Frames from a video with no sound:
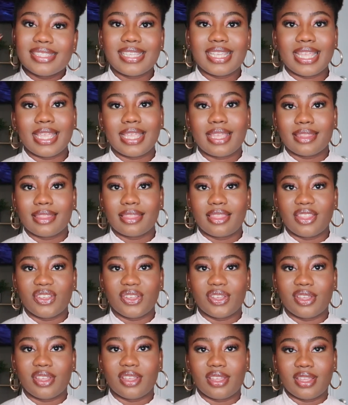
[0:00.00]
take
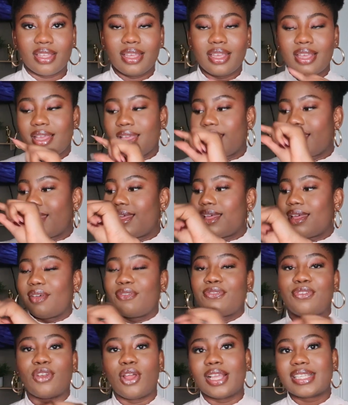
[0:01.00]
the
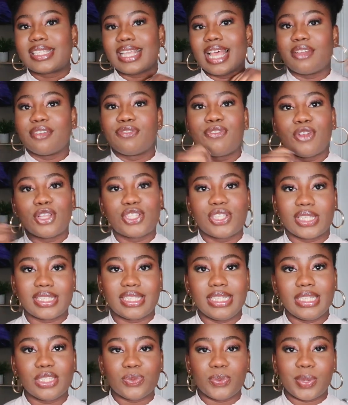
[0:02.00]
floss and floss
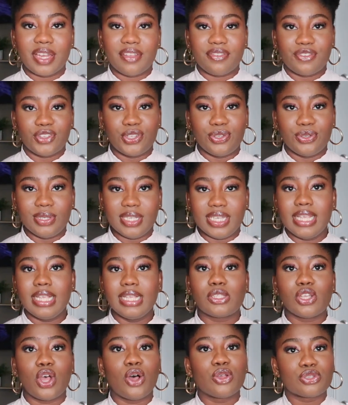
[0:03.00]
your teeth whenever you
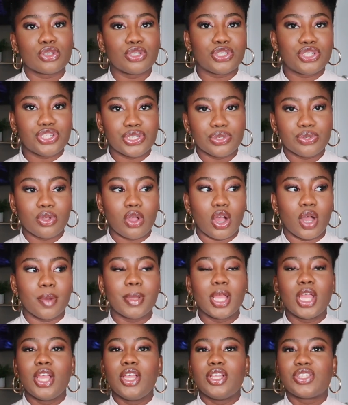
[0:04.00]
eat. Also chew
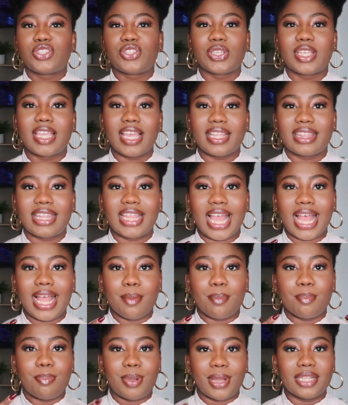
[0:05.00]
gum to get
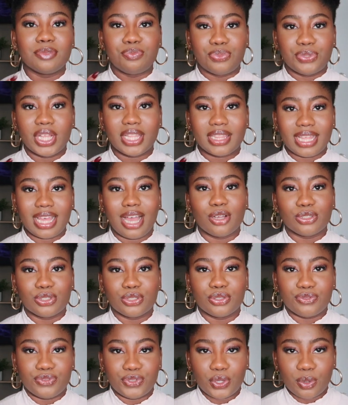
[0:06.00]
that bad breath
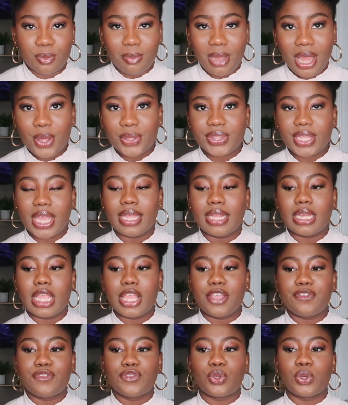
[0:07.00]
out of your mouth. And
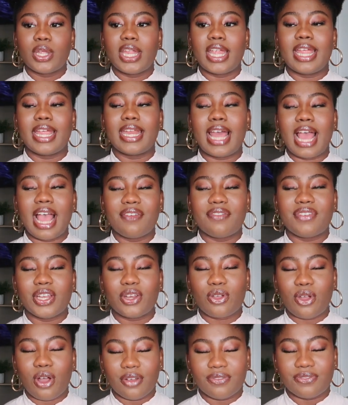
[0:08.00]
if you're an
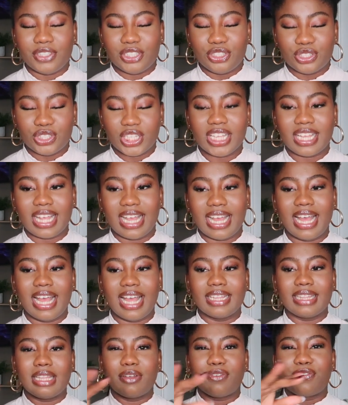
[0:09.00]
avid coffee drinker
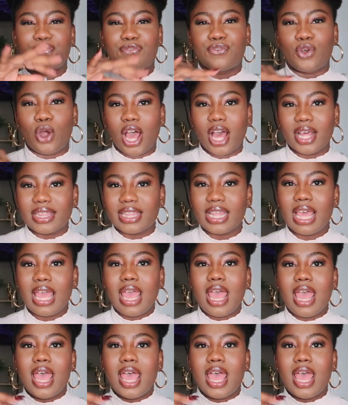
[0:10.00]
and the froth